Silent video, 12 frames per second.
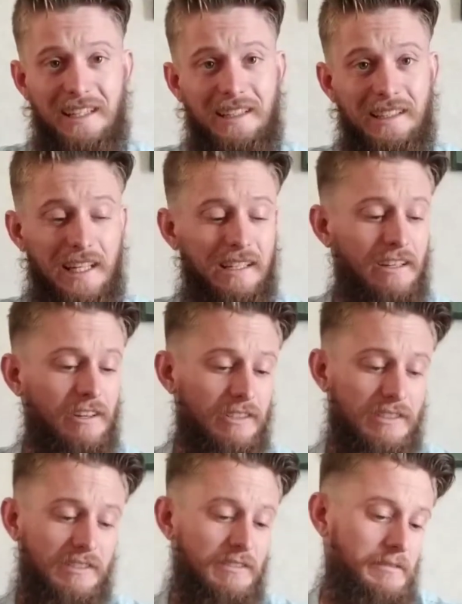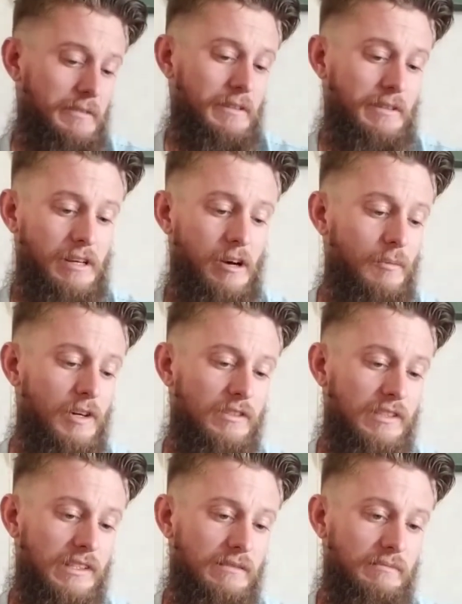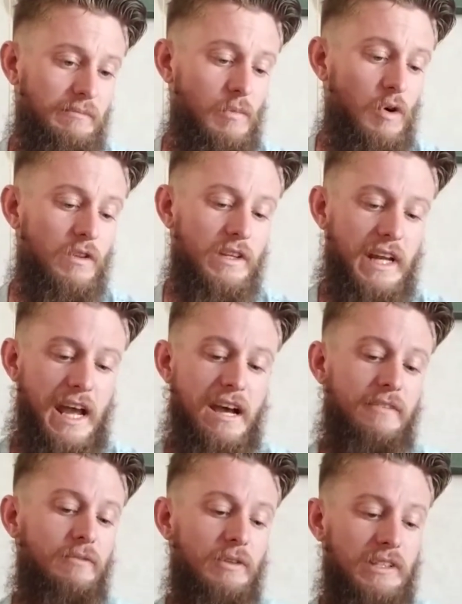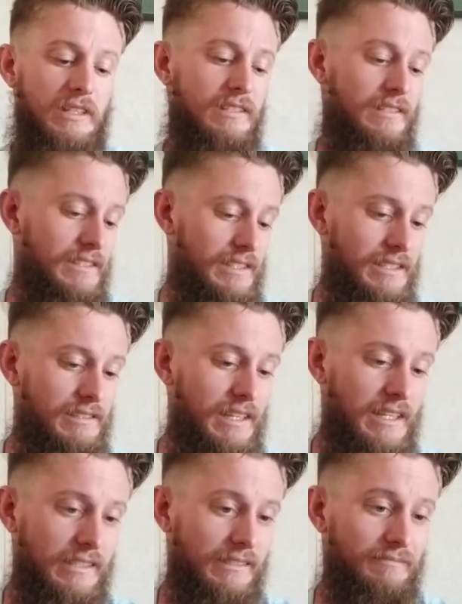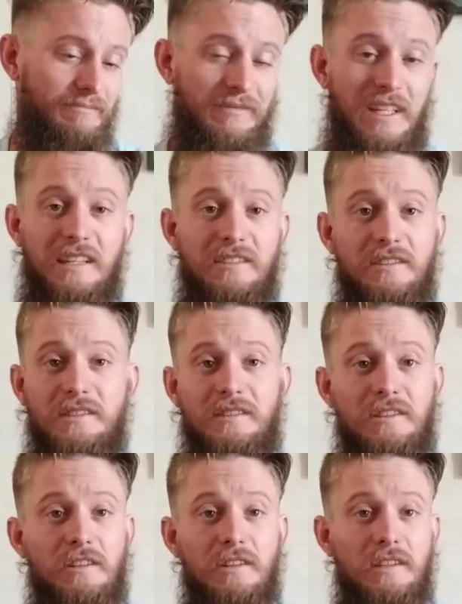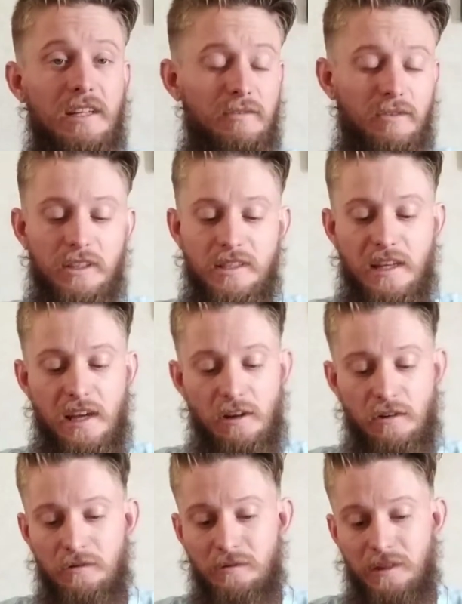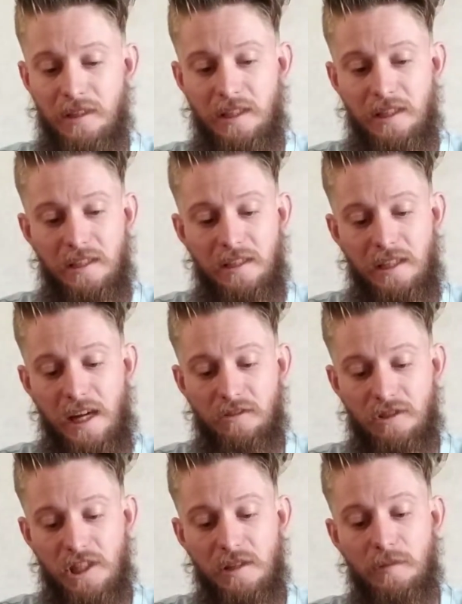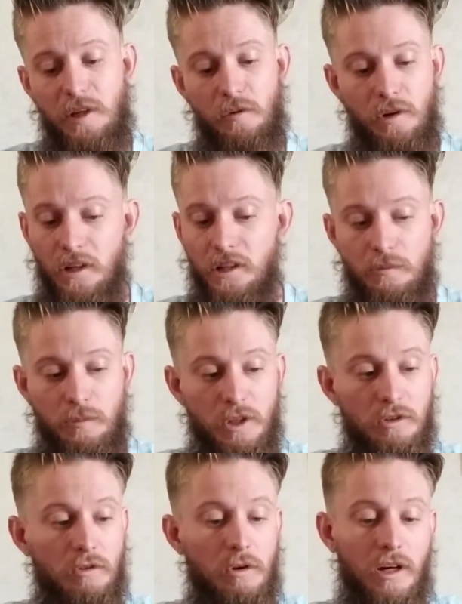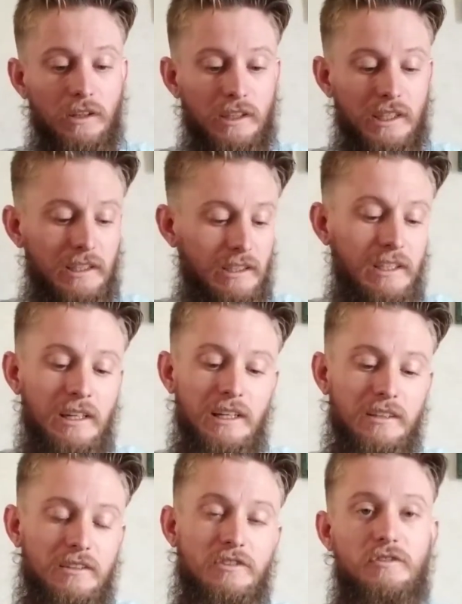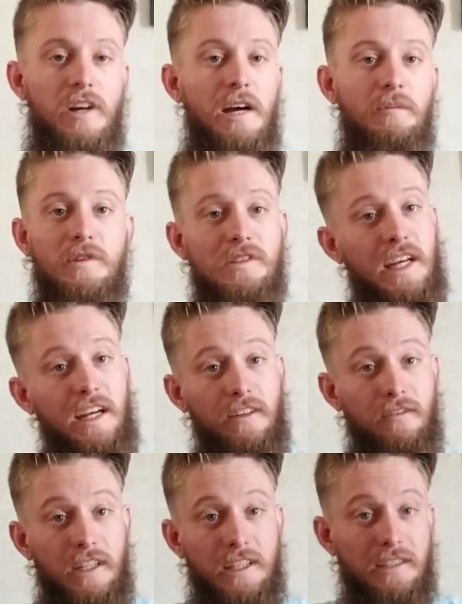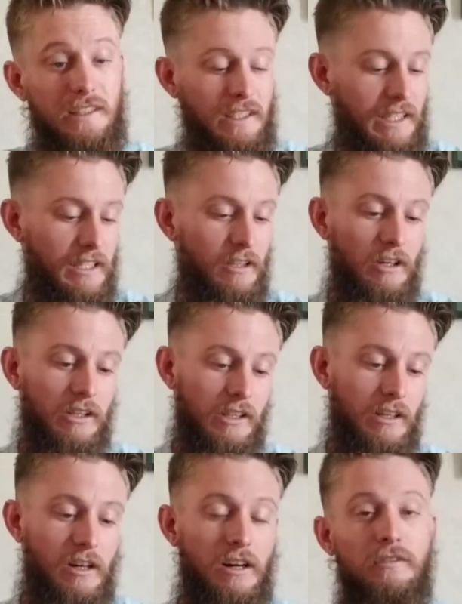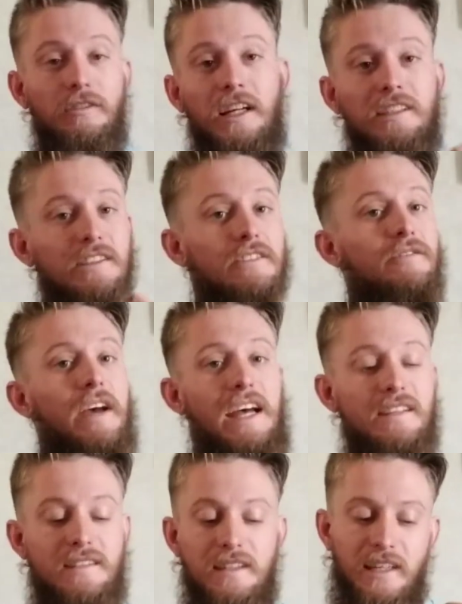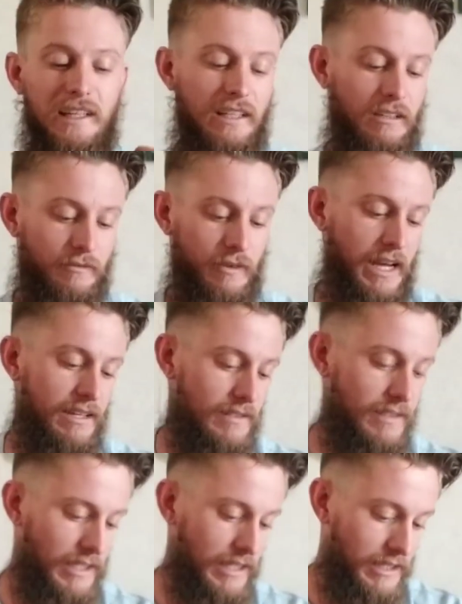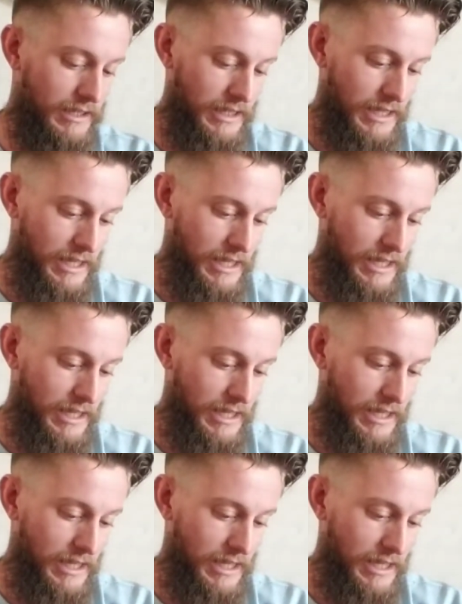they cost almost more than half what this does, and you could definitely tell how cheap they were in the build quality. The strap was aggravating to get on and off, like just fastening and unfastening it,